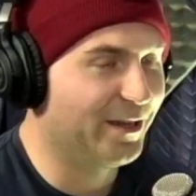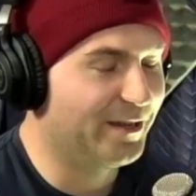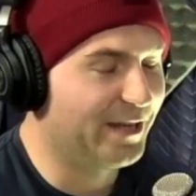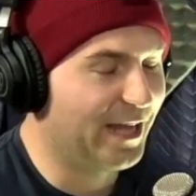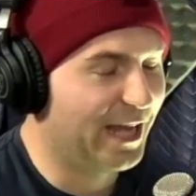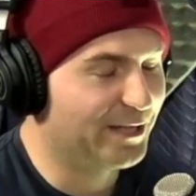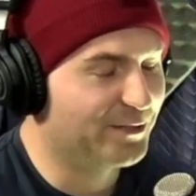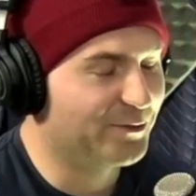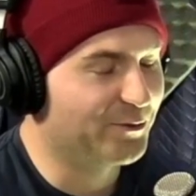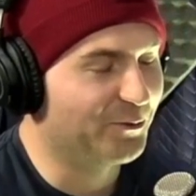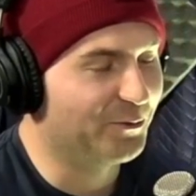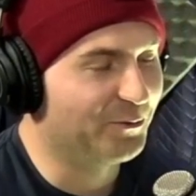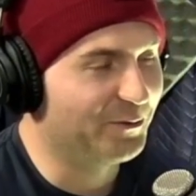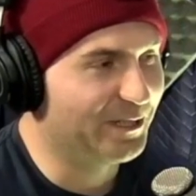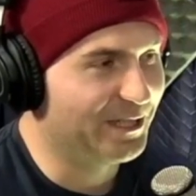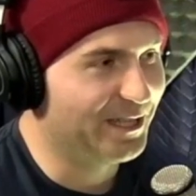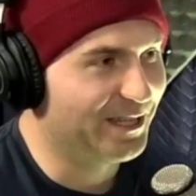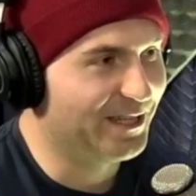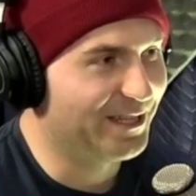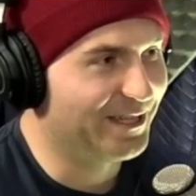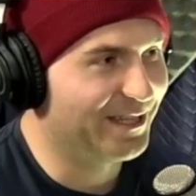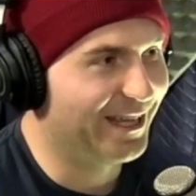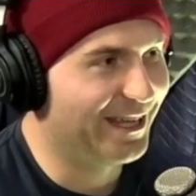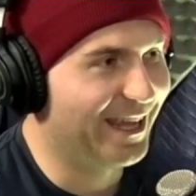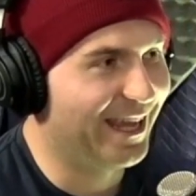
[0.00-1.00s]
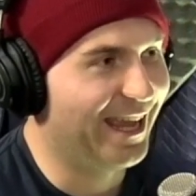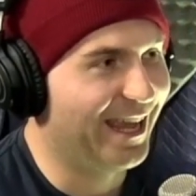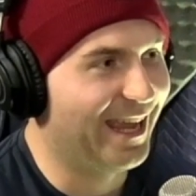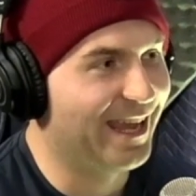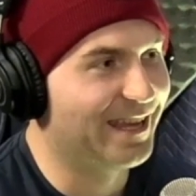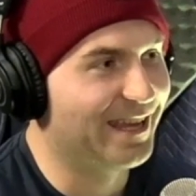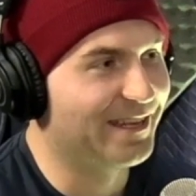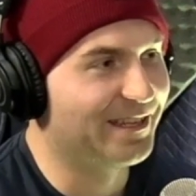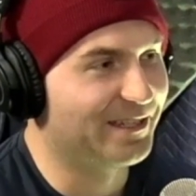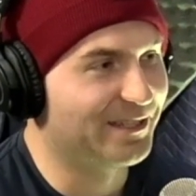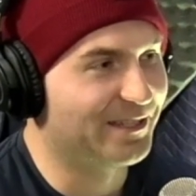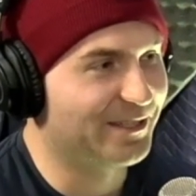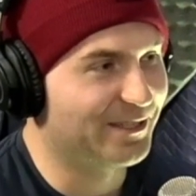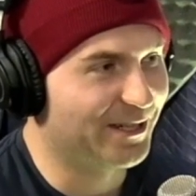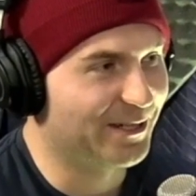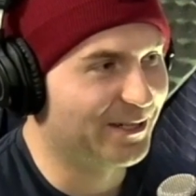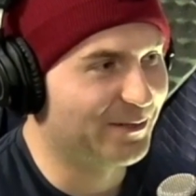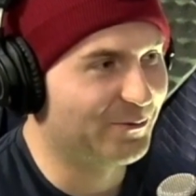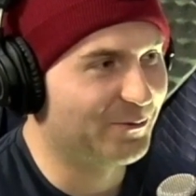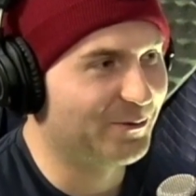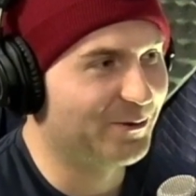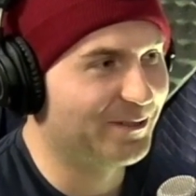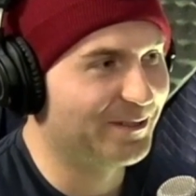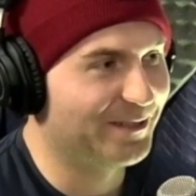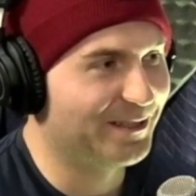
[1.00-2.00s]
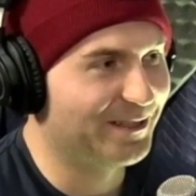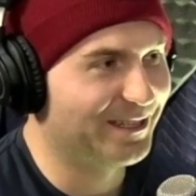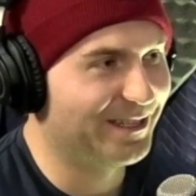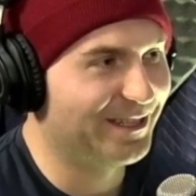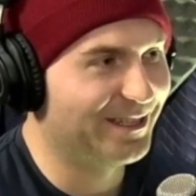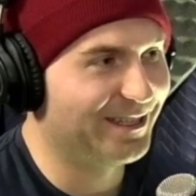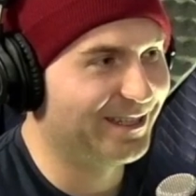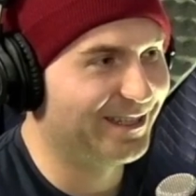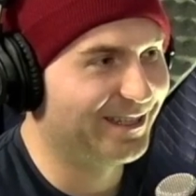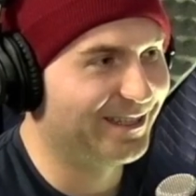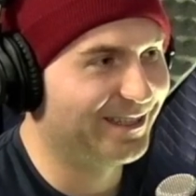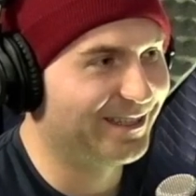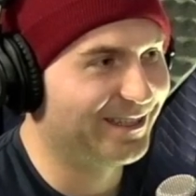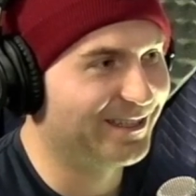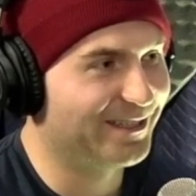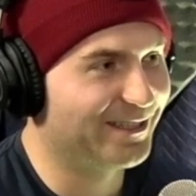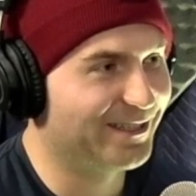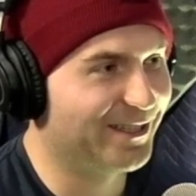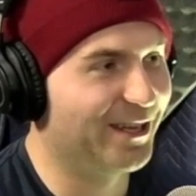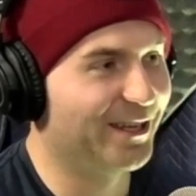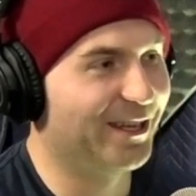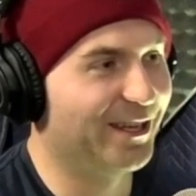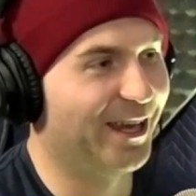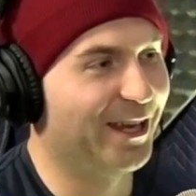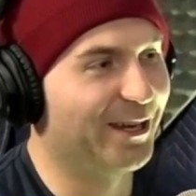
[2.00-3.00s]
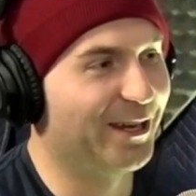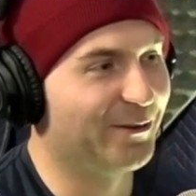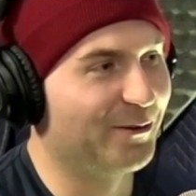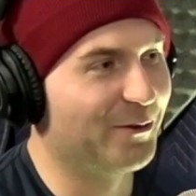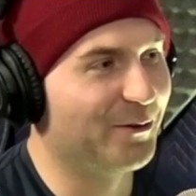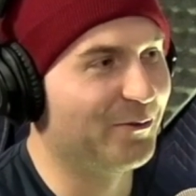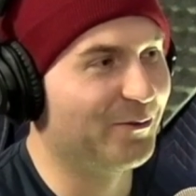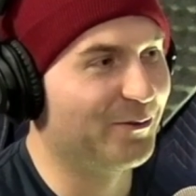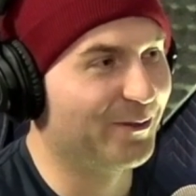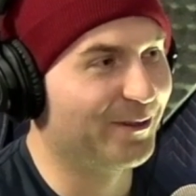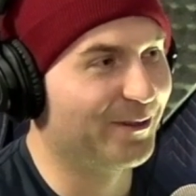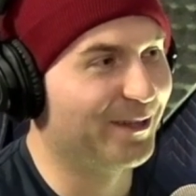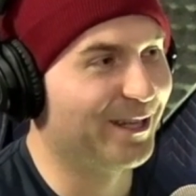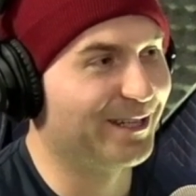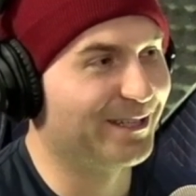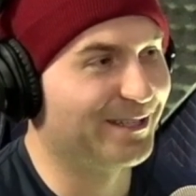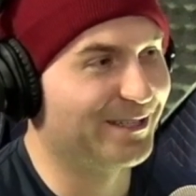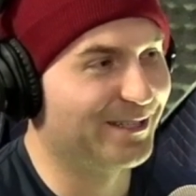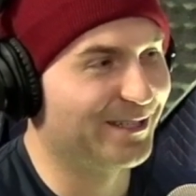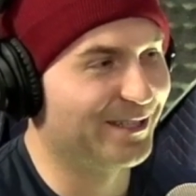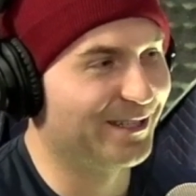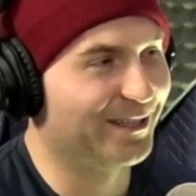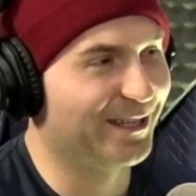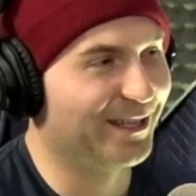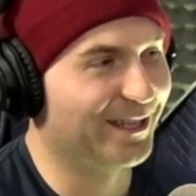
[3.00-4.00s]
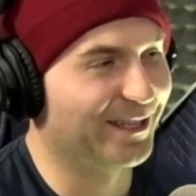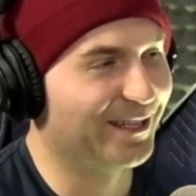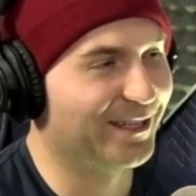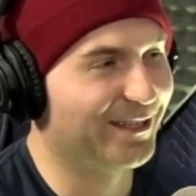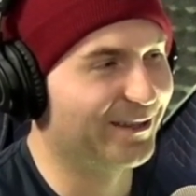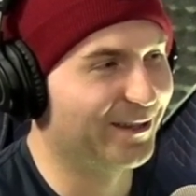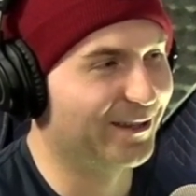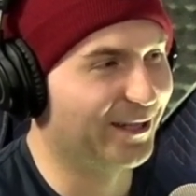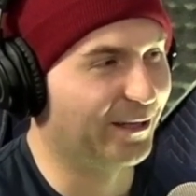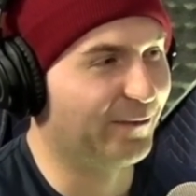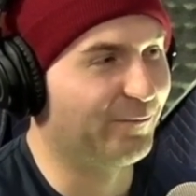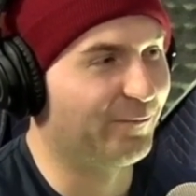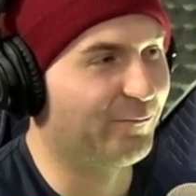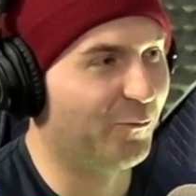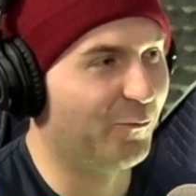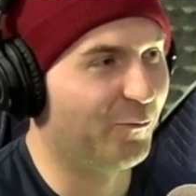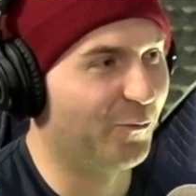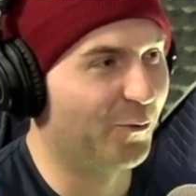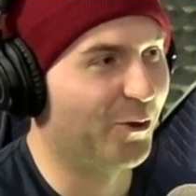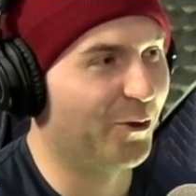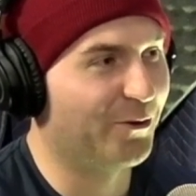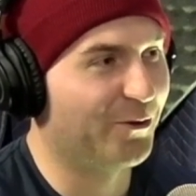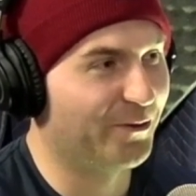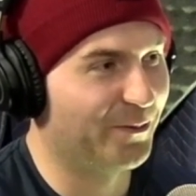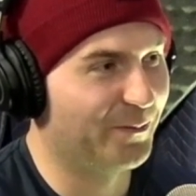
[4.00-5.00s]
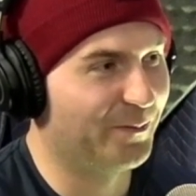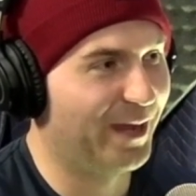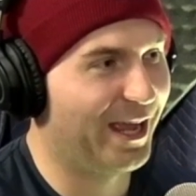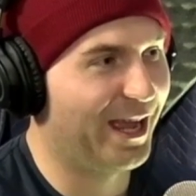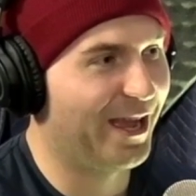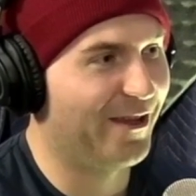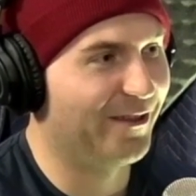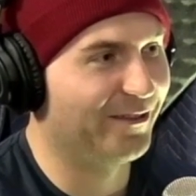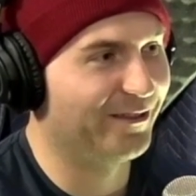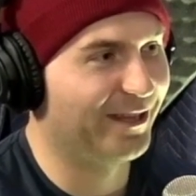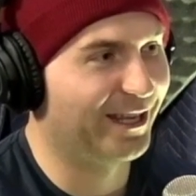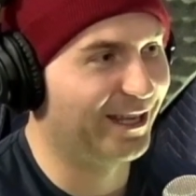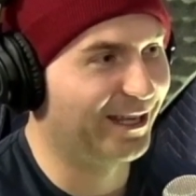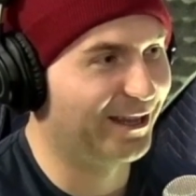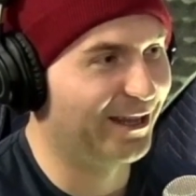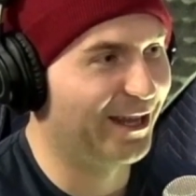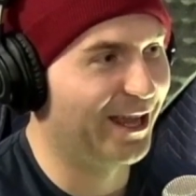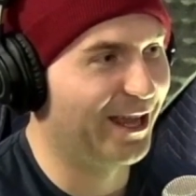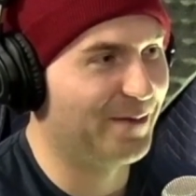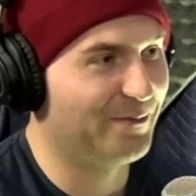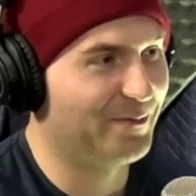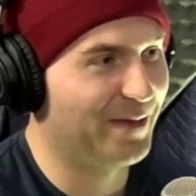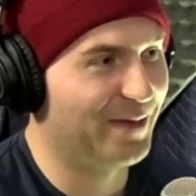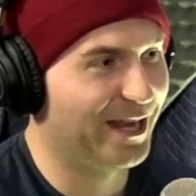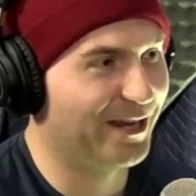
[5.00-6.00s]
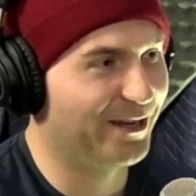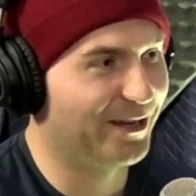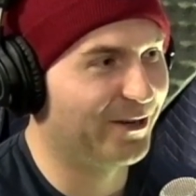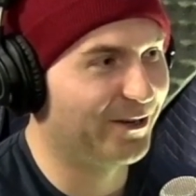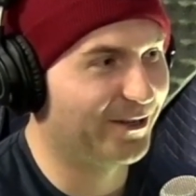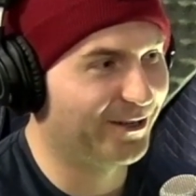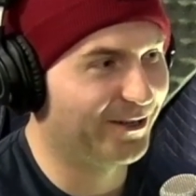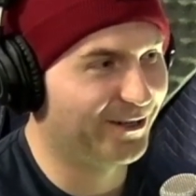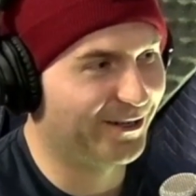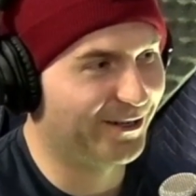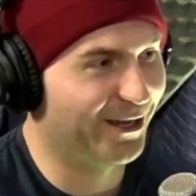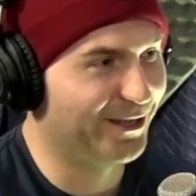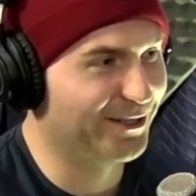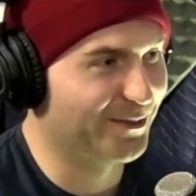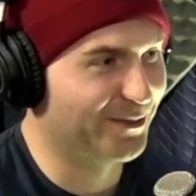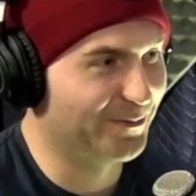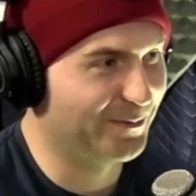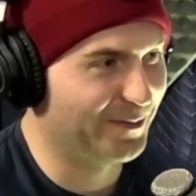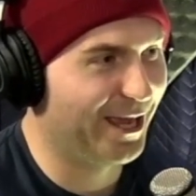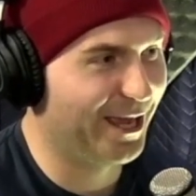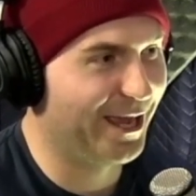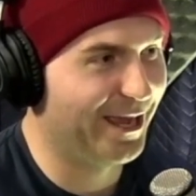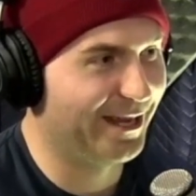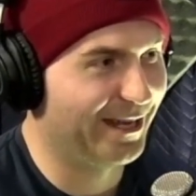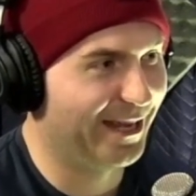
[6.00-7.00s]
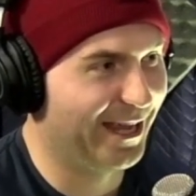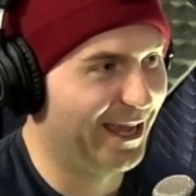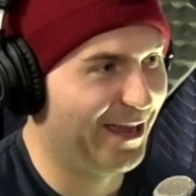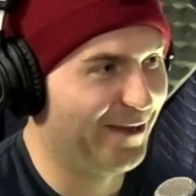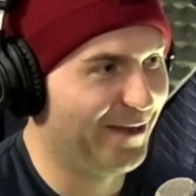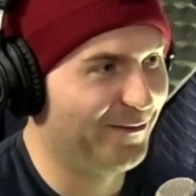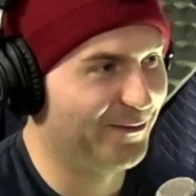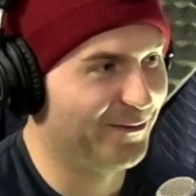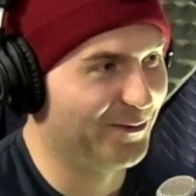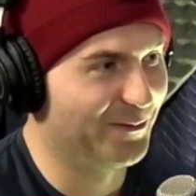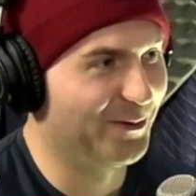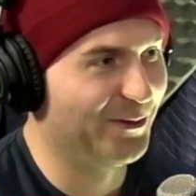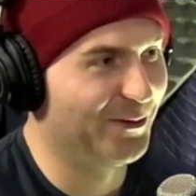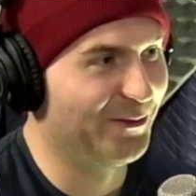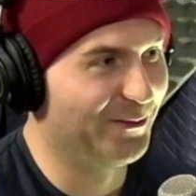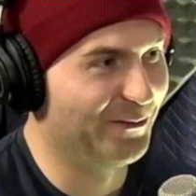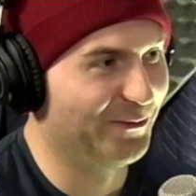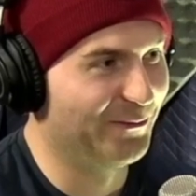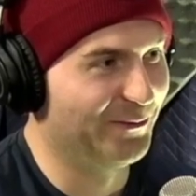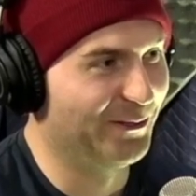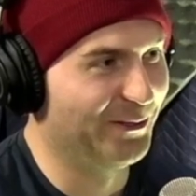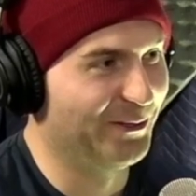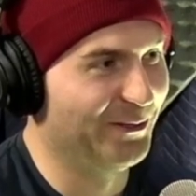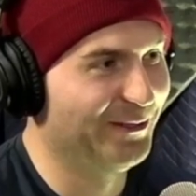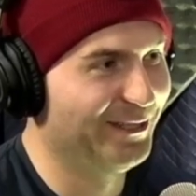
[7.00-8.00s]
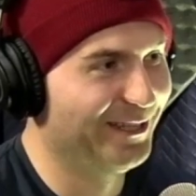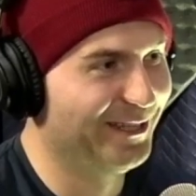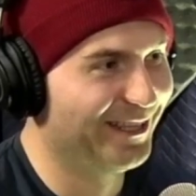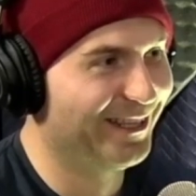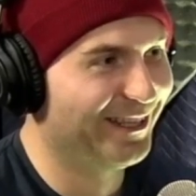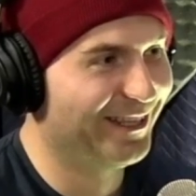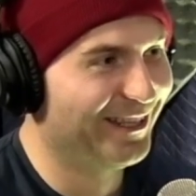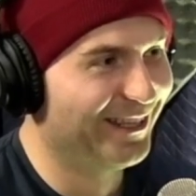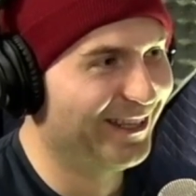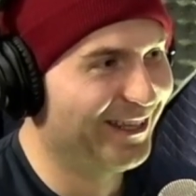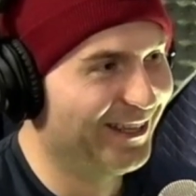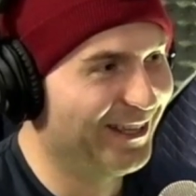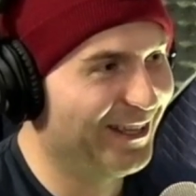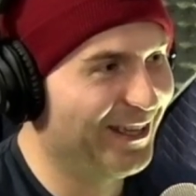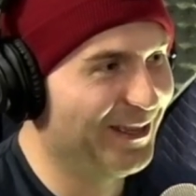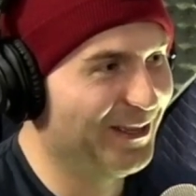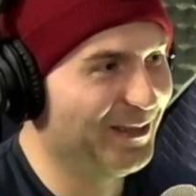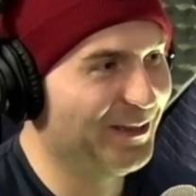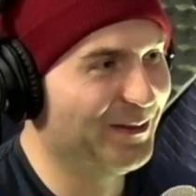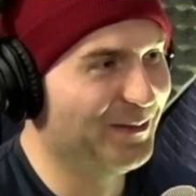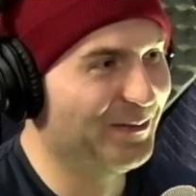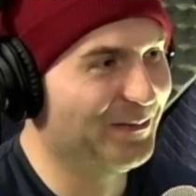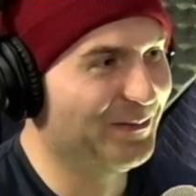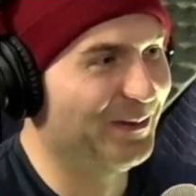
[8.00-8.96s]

natural league and a steroid league? Because I agree with you. I'd like to see like a 400-pound like linebacker cut some guy in half in the middle of the